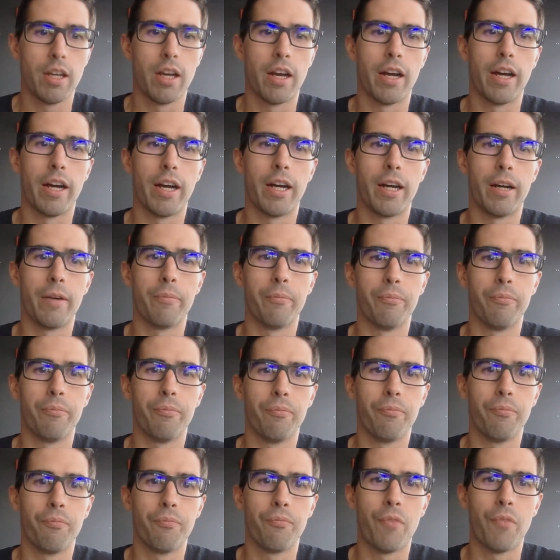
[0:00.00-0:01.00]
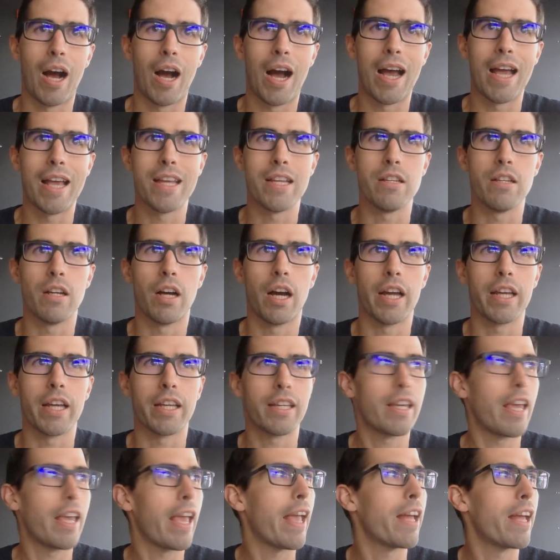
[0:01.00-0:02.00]

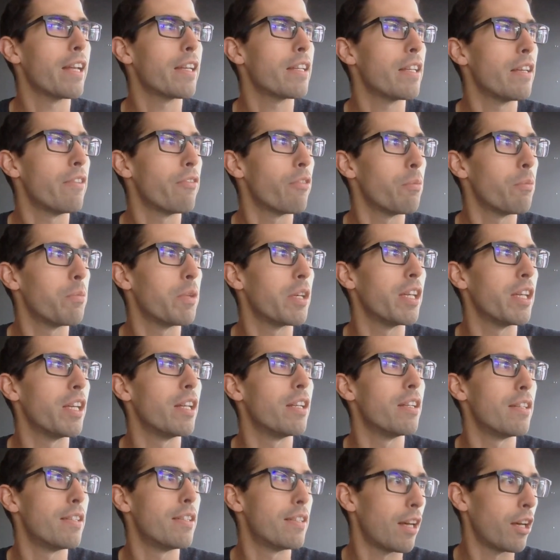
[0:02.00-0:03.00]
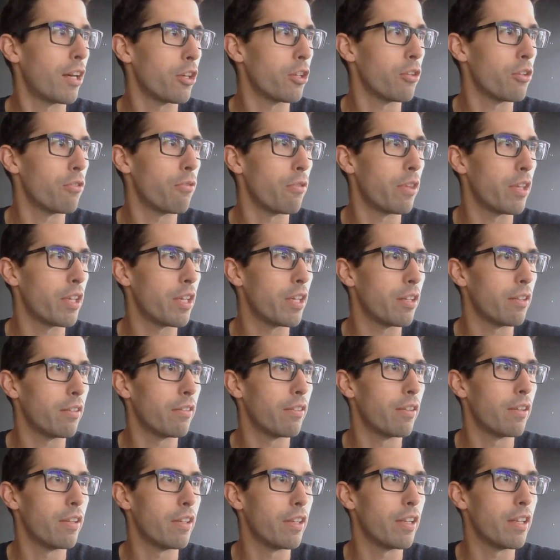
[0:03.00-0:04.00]
I can't even begin to tell you
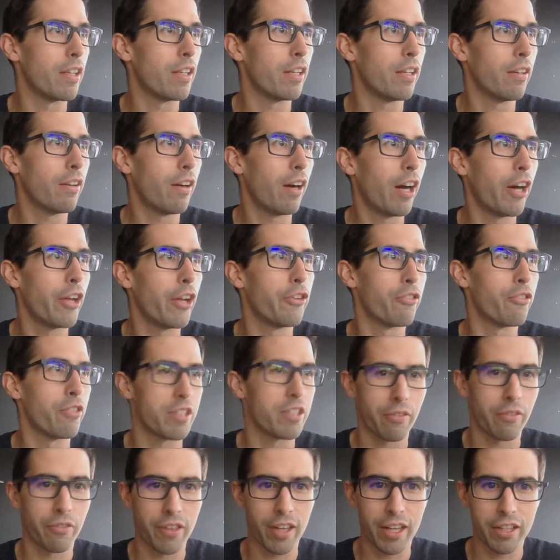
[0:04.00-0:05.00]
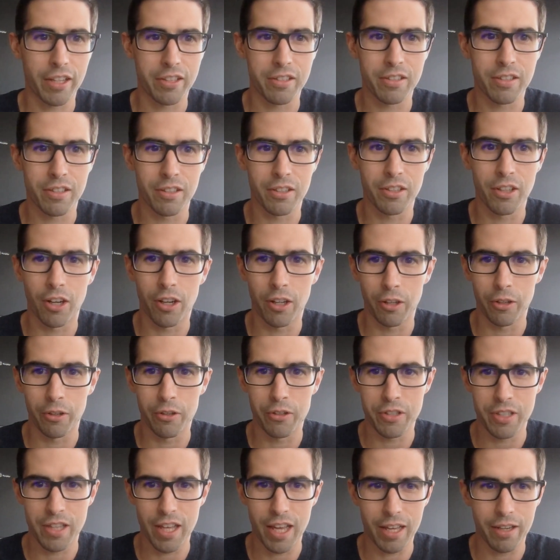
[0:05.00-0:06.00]
the hundreds of thousands of
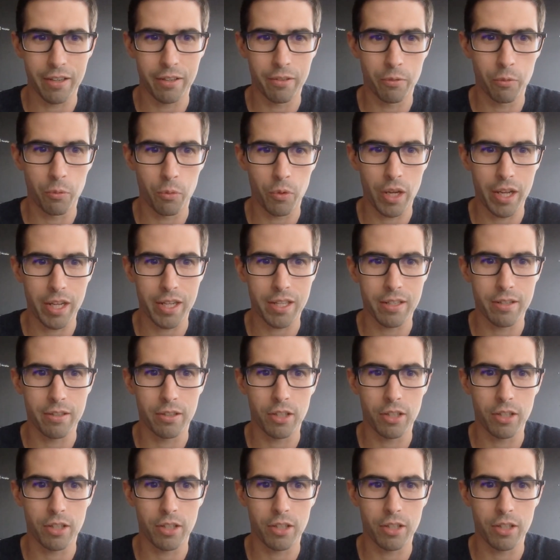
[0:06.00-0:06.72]
dollars that it